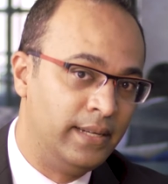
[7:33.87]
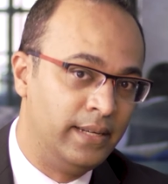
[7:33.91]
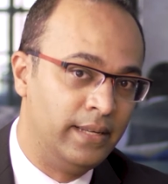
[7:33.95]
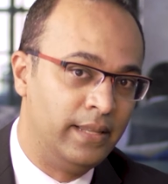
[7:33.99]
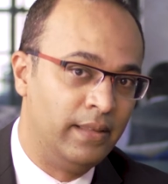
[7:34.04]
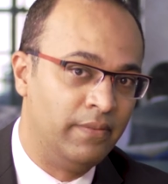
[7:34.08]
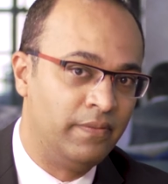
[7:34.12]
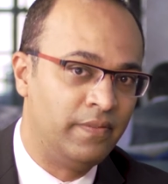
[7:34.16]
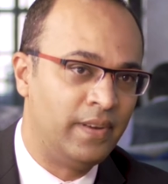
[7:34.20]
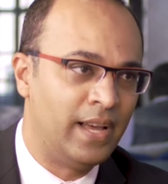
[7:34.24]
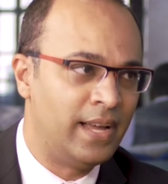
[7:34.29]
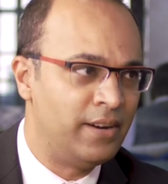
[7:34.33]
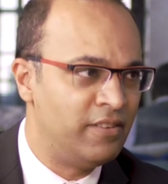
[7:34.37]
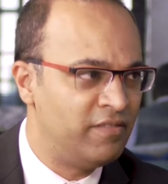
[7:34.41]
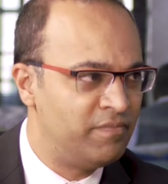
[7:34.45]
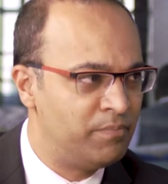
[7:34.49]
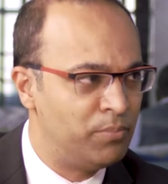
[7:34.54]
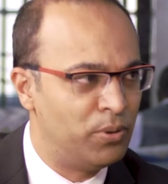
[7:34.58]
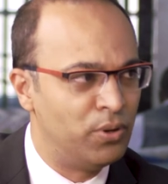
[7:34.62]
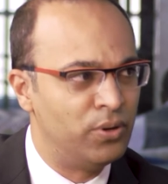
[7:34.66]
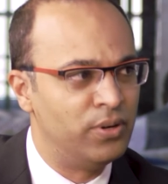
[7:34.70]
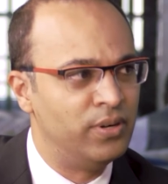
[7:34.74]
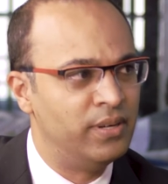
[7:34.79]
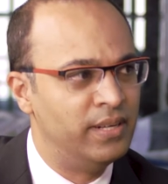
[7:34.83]
They've kind of
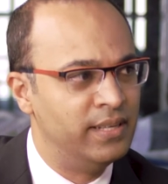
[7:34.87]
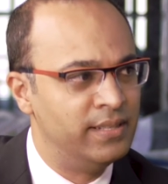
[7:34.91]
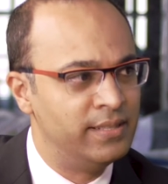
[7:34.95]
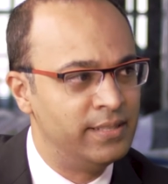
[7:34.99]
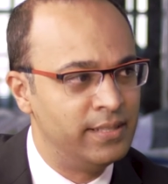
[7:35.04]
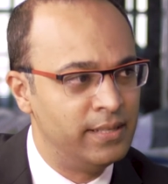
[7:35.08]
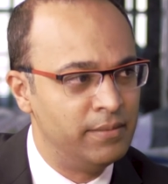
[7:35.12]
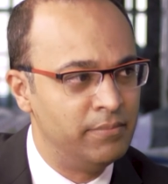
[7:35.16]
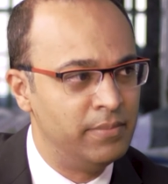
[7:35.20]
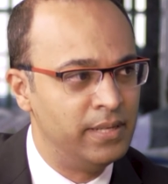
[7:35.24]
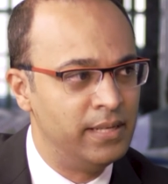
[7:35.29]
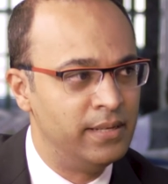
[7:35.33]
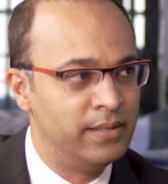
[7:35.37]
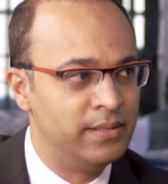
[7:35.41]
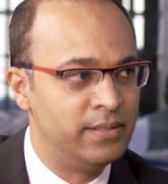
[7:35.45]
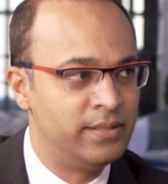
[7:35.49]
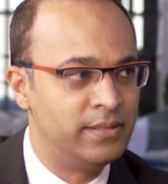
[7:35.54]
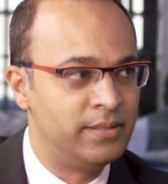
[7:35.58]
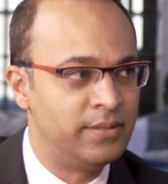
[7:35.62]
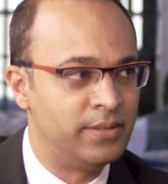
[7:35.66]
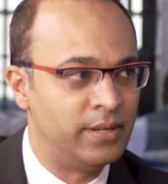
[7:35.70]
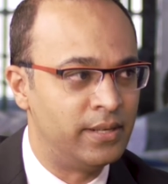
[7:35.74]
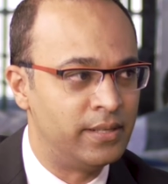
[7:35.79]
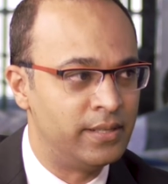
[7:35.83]
borrowed a similar
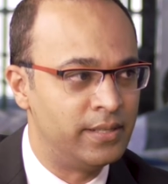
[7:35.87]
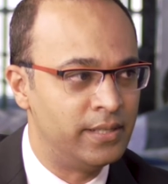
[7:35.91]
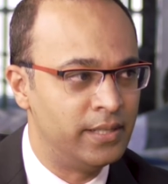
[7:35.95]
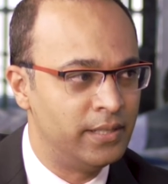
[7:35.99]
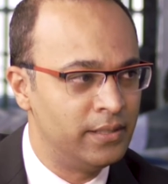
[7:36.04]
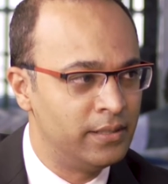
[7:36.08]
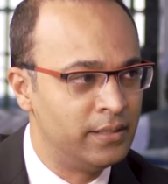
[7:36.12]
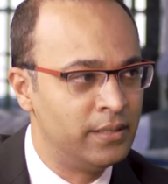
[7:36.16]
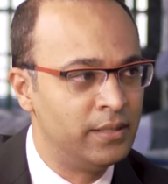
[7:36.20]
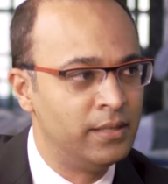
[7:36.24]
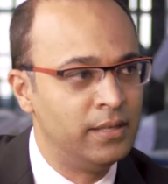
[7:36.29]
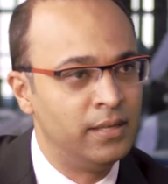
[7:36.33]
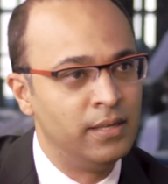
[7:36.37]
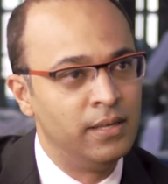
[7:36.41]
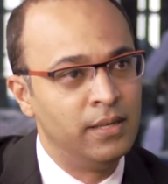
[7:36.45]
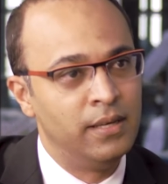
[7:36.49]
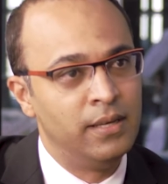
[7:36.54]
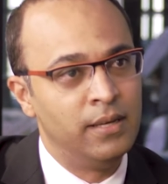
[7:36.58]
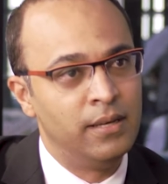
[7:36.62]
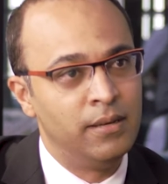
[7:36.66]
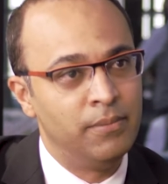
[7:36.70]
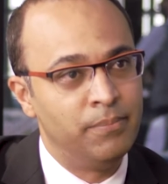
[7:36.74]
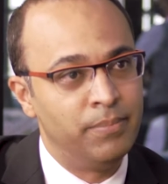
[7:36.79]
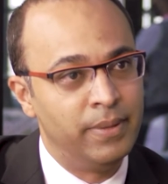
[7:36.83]
structure,
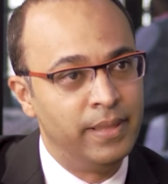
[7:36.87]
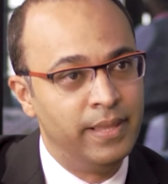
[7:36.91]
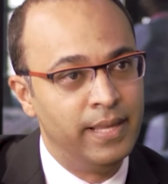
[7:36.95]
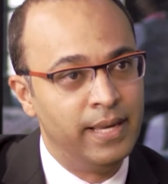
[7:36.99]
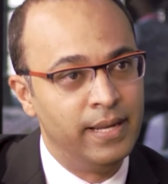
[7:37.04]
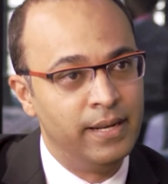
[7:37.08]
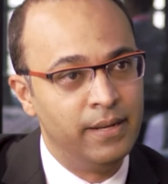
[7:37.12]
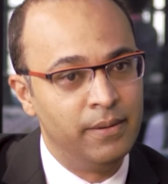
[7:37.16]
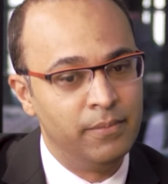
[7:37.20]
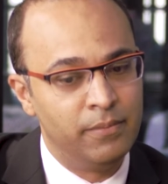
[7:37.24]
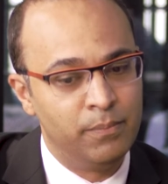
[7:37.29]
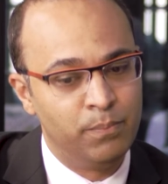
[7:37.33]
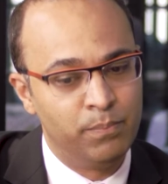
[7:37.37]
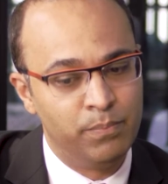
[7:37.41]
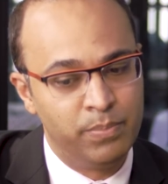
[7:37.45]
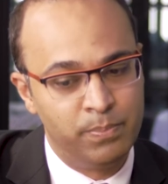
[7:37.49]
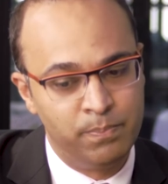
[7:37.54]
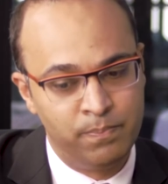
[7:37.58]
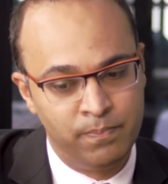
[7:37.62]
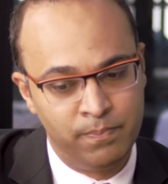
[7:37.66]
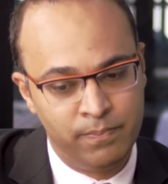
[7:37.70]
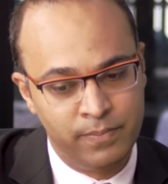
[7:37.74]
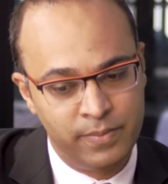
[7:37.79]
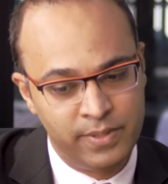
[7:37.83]
but then
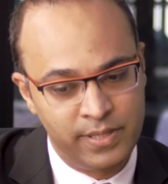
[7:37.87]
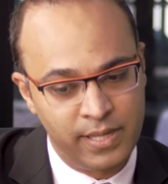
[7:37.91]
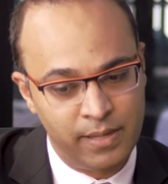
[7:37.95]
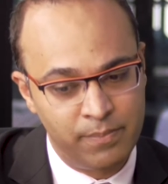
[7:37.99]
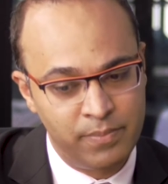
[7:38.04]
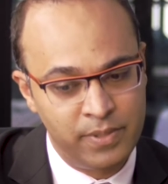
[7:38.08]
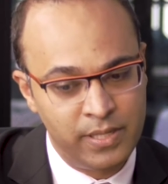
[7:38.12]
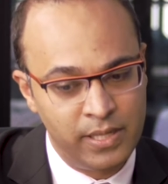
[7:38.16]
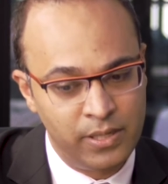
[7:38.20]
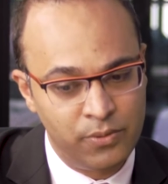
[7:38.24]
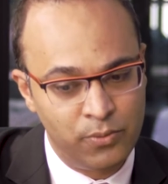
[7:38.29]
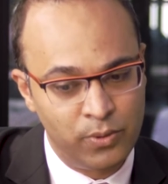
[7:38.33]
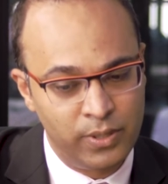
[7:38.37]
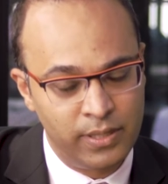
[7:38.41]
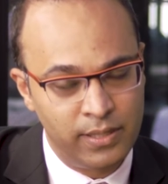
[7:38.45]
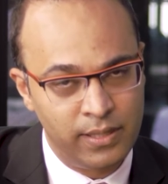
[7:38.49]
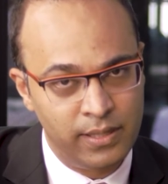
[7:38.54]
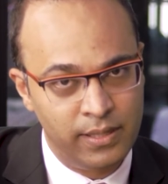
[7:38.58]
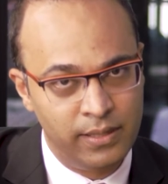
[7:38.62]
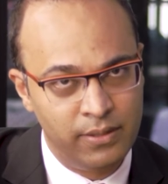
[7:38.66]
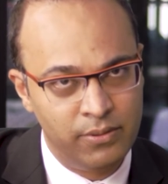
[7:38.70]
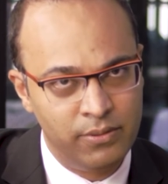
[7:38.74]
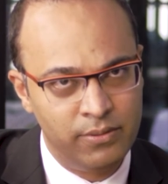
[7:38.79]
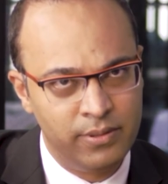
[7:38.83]

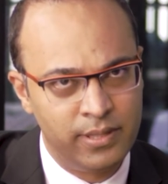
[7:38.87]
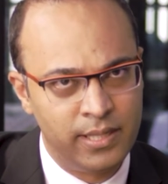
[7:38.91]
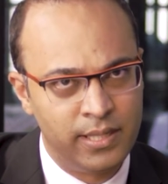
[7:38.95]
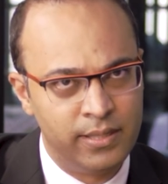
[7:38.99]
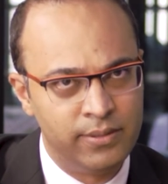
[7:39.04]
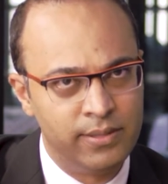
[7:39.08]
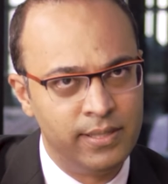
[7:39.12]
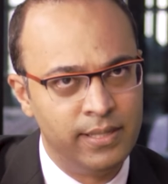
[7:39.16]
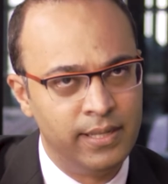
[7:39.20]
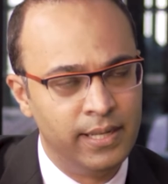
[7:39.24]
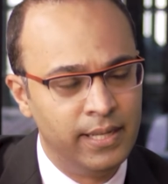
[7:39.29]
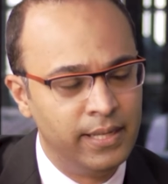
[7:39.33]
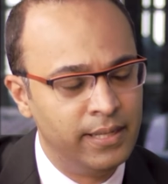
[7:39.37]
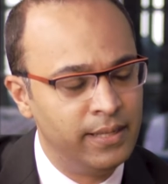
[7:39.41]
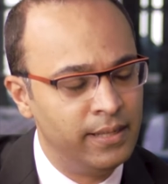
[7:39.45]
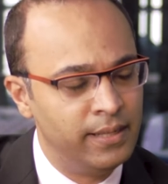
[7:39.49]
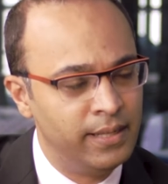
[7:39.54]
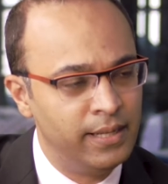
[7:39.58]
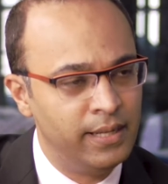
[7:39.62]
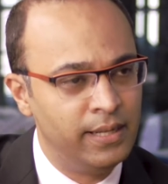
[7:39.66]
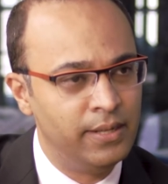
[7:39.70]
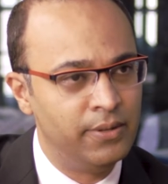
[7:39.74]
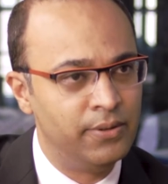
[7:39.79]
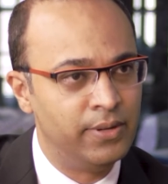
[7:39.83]
subsequently in
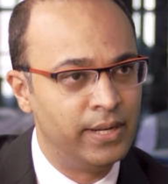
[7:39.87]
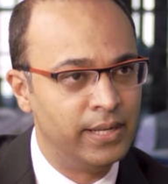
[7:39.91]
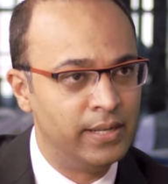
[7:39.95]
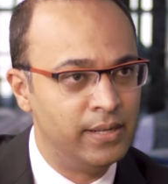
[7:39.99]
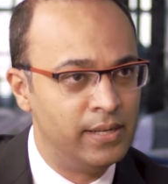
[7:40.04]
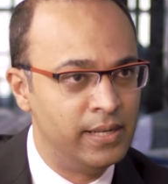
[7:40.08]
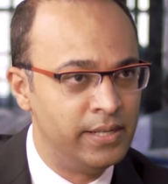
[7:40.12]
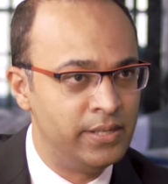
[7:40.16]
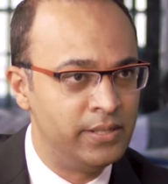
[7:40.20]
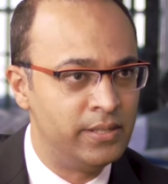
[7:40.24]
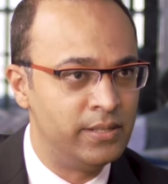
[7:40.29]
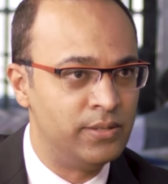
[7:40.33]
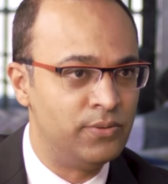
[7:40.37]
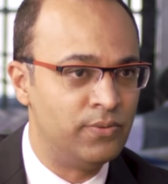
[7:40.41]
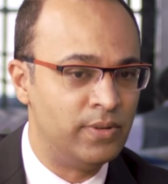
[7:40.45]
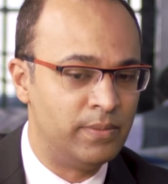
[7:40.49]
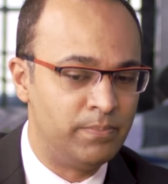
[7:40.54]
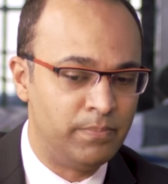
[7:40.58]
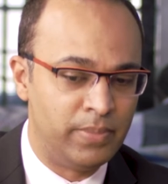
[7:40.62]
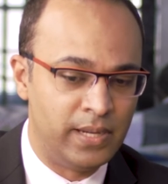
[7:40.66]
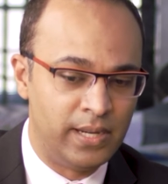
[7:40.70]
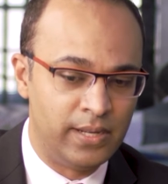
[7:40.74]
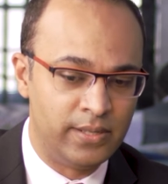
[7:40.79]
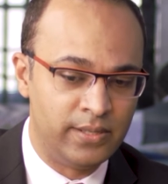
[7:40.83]
2018, regulations were
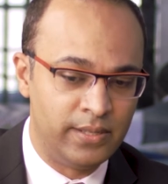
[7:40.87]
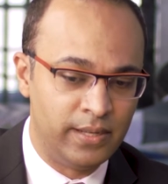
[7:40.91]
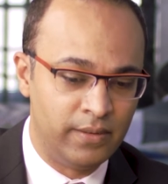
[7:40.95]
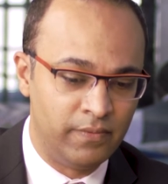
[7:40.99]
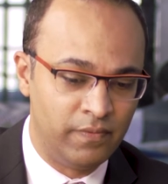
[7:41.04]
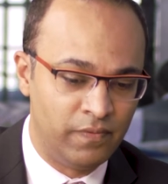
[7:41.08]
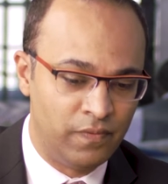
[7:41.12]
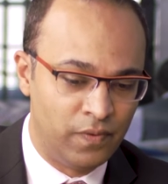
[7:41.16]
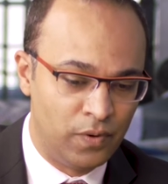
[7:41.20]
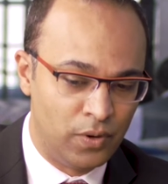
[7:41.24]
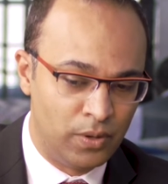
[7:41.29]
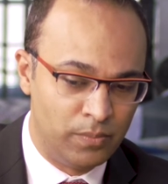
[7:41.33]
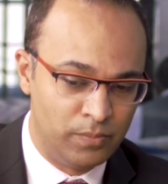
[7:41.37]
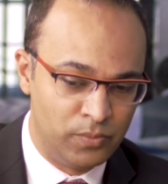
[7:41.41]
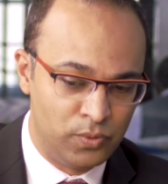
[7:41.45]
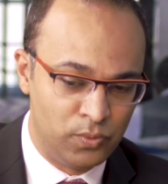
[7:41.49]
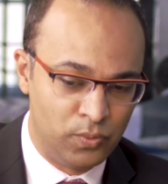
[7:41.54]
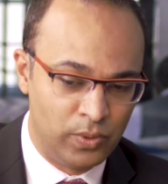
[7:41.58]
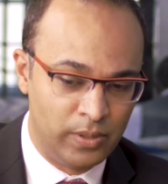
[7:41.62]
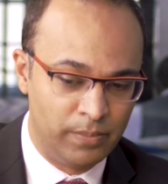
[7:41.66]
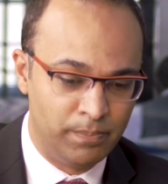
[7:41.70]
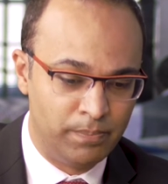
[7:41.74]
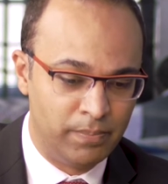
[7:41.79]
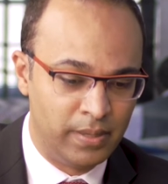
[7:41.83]
passed and forms
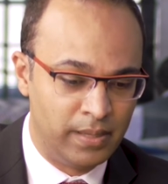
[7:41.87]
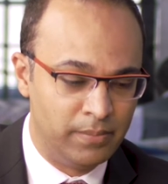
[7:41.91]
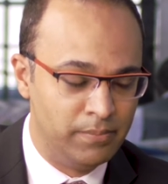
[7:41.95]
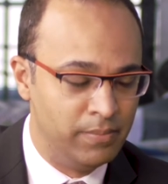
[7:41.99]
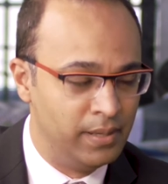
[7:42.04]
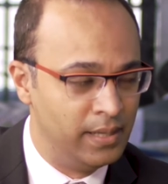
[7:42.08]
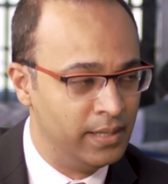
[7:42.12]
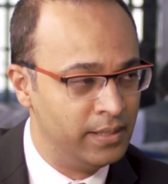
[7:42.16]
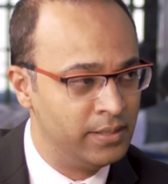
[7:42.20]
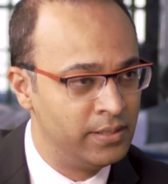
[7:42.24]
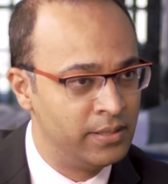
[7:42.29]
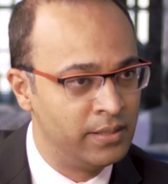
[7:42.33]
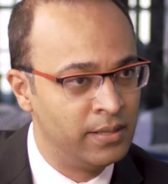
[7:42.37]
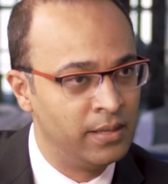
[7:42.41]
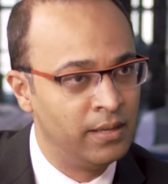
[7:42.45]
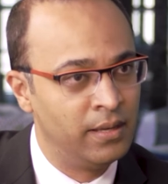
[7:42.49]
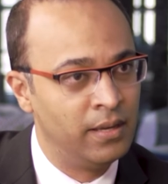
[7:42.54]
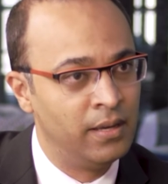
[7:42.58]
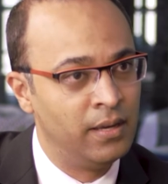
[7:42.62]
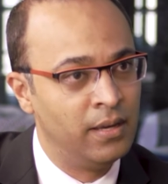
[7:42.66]
were published.